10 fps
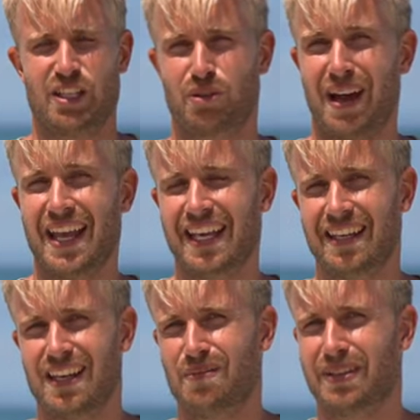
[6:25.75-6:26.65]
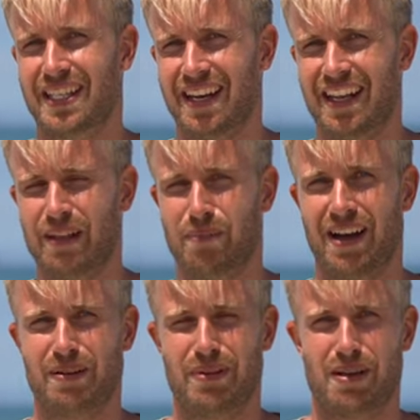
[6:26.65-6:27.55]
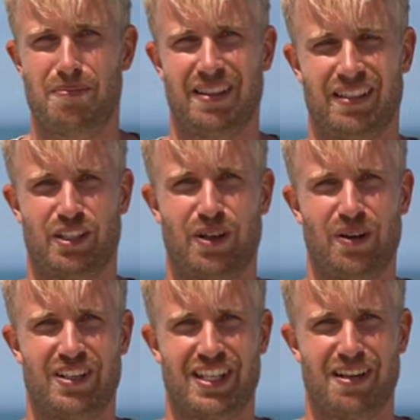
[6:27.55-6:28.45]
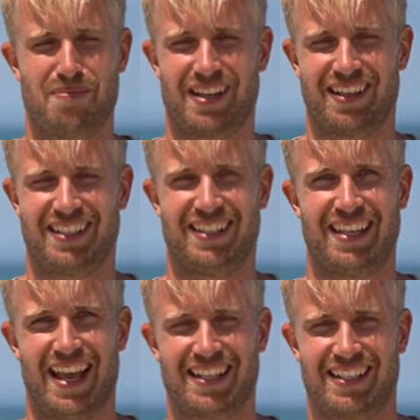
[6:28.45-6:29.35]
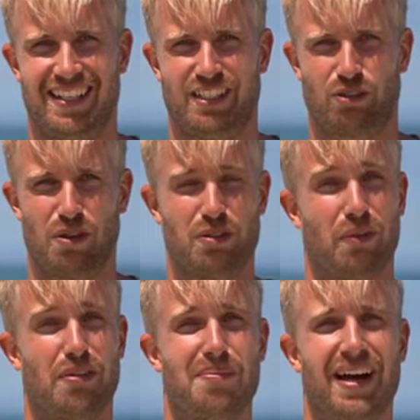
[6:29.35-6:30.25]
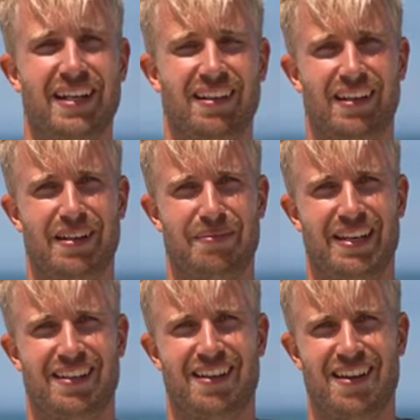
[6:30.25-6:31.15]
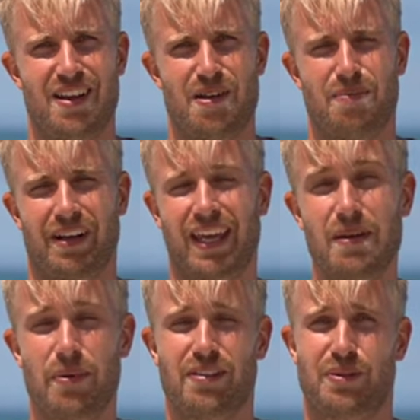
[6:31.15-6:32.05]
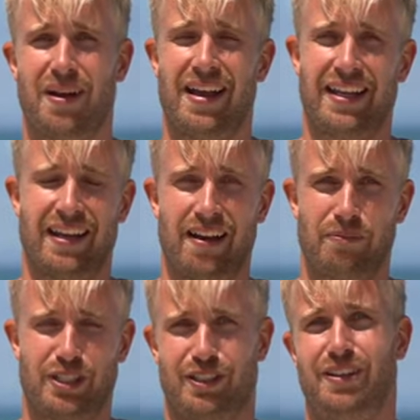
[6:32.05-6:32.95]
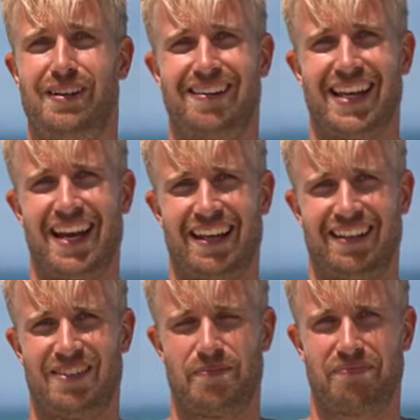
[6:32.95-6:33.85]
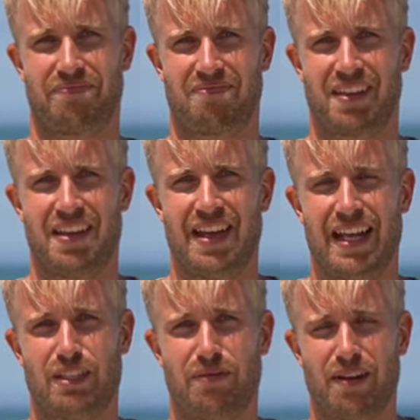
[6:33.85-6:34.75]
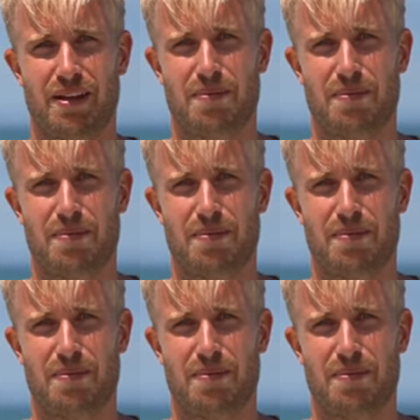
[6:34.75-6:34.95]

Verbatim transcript: Trying it in the beginning might be a bit discouraging because it actually screws with your mind a little bit, but keep on trying and I'm sure you'll get it. It's very